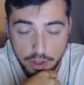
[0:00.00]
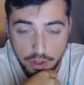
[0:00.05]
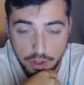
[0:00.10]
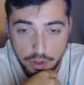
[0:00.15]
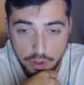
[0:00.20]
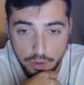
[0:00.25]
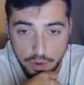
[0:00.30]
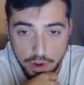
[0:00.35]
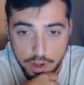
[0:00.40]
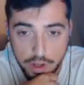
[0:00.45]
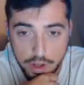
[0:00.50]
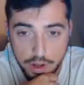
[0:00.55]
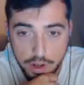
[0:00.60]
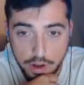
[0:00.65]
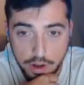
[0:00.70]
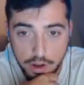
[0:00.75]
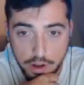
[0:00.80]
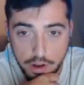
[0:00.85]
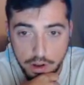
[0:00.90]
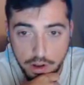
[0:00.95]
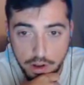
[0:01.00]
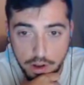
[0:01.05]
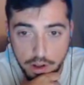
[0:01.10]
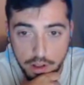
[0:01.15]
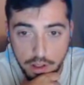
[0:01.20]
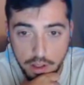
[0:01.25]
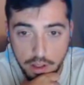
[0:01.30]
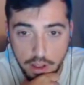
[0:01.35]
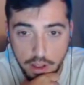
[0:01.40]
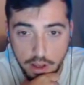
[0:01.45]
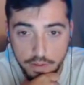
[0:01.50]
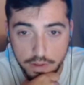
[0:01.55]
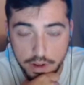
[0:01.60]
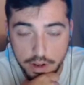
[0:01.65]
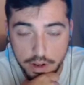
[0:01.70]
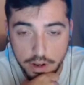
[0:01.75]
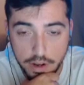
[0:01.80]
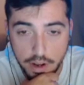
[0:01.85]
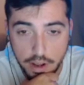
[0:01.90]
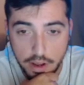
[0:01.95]

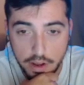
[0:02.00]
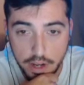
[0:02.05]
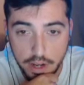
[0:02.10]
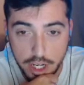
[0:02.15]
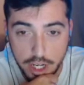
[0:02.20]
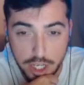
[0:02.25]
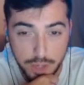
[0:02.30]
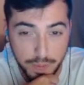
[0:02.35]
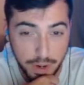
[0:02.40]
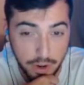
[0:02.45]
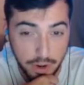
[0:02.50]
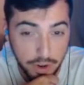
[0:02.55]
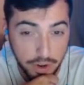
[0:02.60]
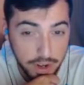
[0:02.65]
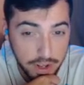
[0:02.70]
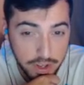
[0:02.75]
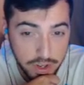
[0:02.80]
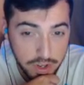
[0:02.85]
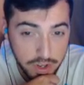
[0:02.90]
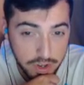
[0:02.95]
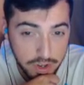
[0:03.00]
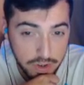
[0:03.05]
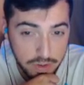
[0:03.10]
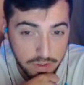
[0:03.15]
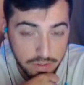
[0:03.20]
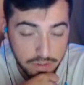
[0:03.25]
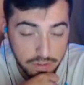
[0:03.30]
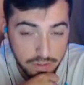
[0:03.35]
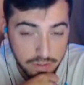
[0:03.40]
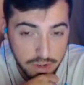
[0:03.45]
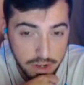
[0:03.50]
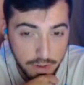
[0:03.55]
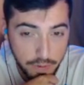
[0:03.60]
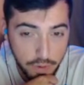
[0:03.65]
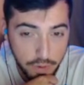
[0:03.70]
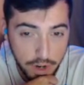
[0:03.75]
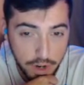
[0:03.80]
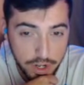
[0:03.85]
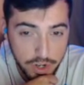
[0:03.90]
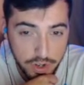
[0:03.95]
311 experience
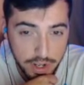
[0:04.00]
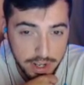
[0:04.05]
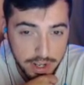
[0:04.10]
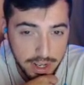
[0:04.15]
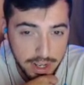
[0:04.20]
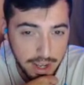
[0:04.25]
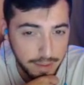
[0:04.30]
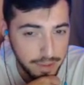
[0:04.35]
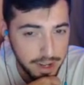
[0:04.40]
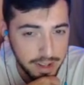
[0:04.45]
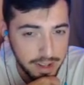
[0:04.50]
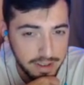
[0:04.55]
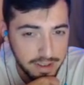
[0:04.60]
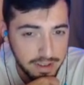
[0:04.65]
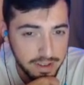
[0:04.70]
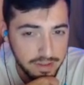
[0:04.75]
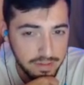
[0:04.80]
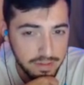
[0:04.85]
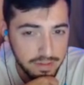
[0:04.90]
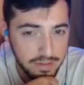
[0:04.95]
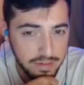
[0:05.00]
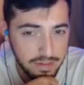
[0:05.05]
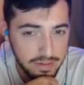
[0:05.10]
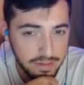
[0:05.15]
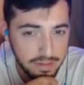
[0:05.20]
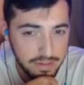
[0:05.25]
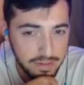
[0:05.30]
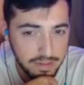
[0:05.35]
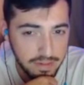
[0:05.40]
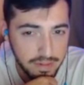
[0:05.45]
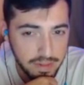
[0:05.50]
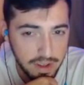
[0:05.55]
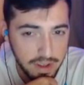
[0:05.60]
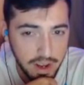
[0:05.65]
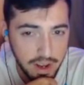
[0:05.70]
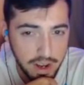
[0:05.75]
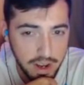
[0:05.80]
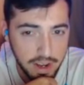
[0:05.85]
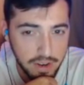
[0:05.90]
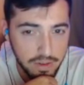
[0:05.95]
differential at 10 minutes.
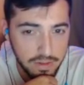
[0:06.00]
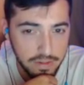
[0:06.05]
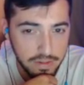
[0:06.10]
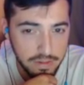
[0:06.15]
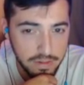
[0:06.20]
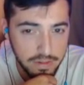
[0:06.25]
I don't